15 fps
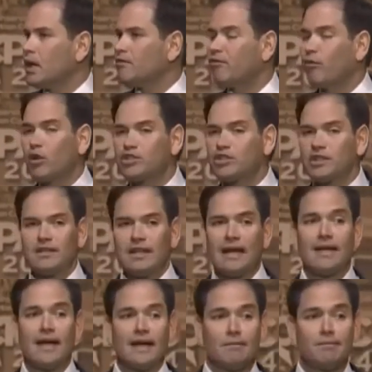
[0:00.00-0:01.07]
Unfortunately,
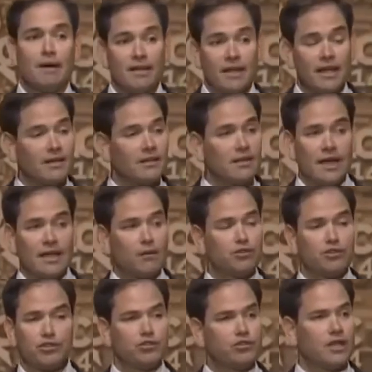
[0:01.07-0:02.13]
that night, by the end of the night, he
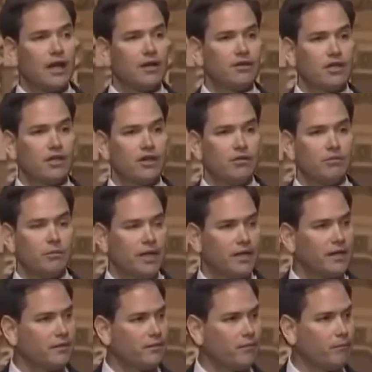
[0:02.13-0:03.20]
was too tired and he couldn't
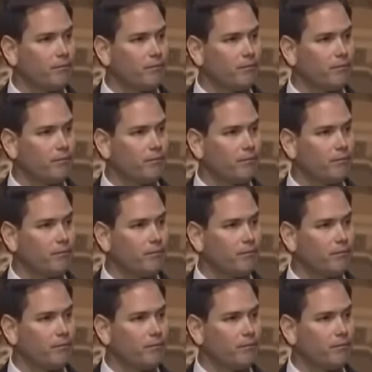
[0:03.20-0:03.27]
make it.